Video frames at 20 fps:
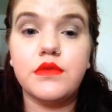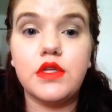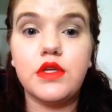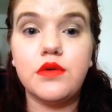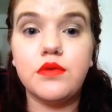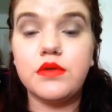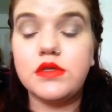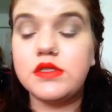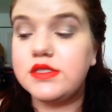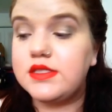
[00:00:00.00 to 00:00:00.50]

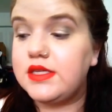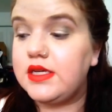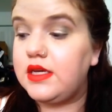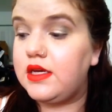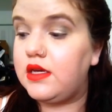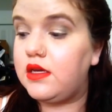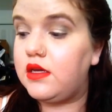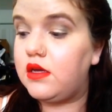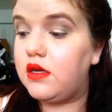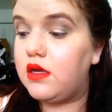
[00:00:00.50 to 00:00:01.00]
You will
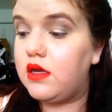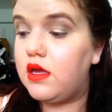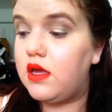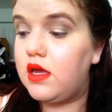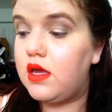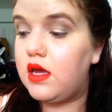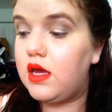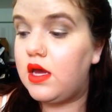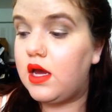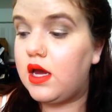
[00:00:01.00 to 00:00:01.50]
see
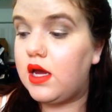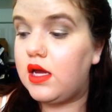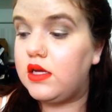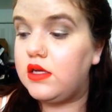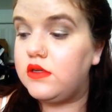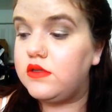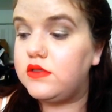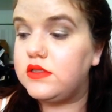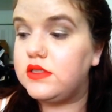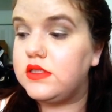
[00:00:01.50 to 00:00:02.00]
I
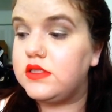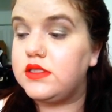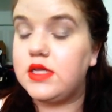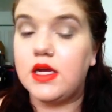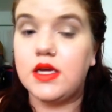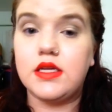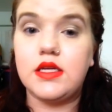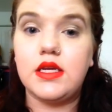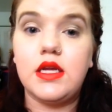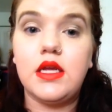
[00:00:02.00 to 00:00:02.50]
use this
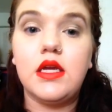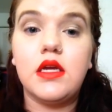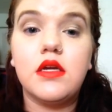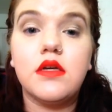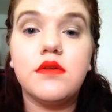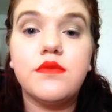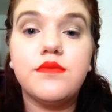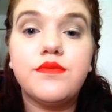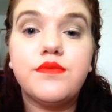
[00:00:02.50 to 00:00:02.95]
technique